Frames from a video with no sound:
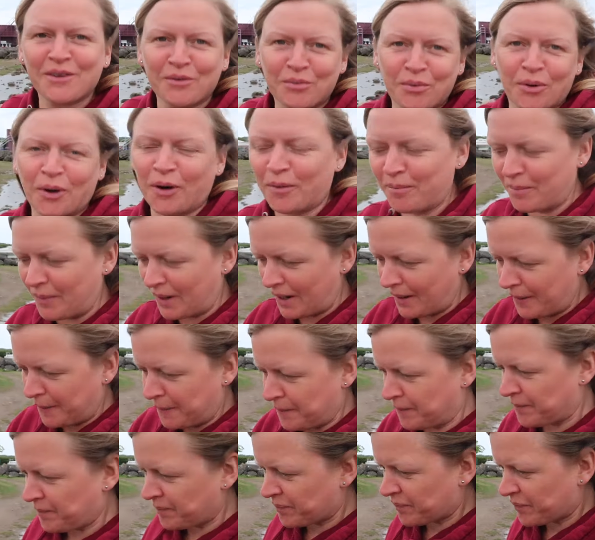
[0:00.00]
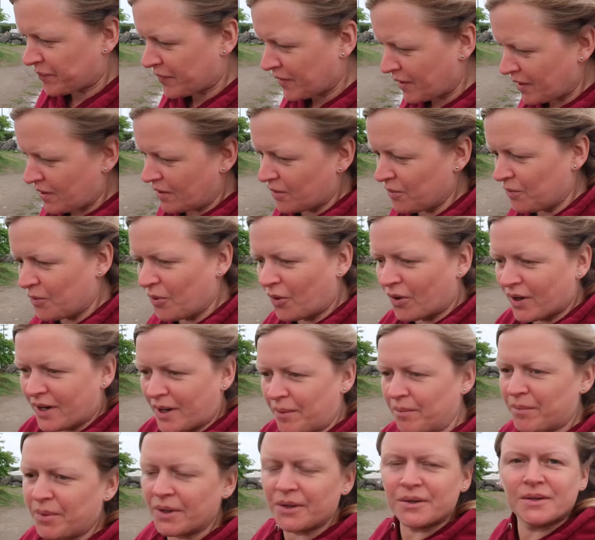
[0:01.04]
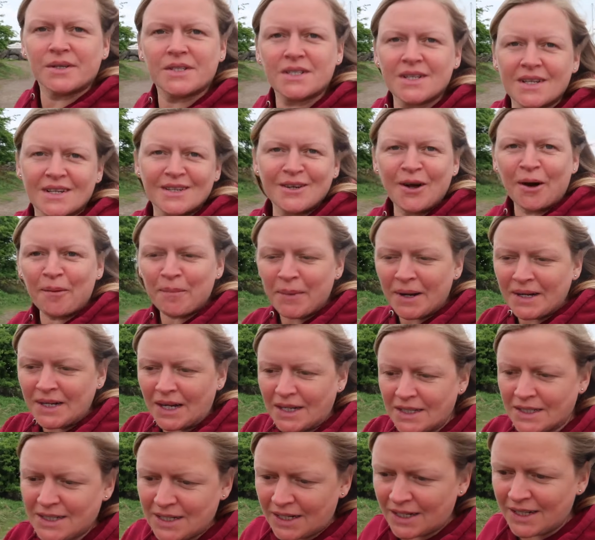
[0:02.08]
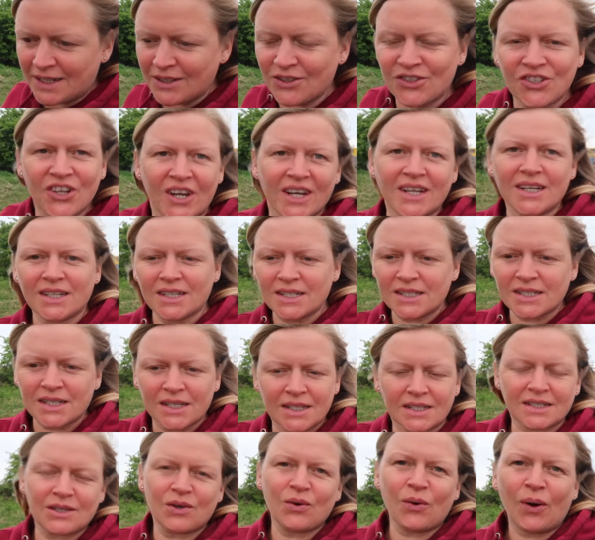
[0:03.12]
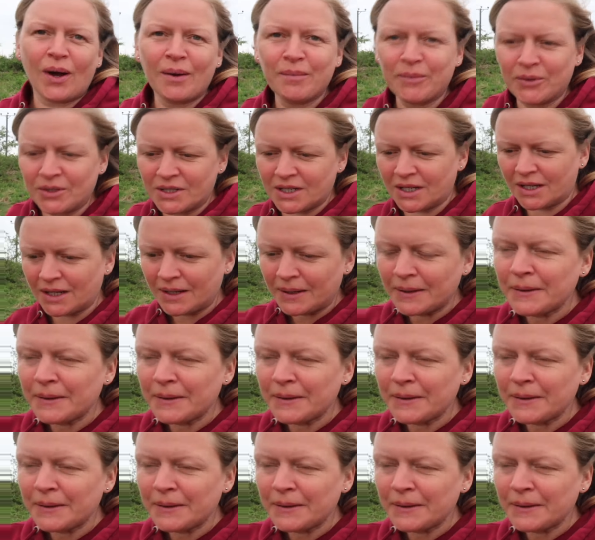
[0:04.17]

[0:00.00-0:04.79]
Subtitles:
worn my walking boots, not my nice clean trainers. It's quite muddy.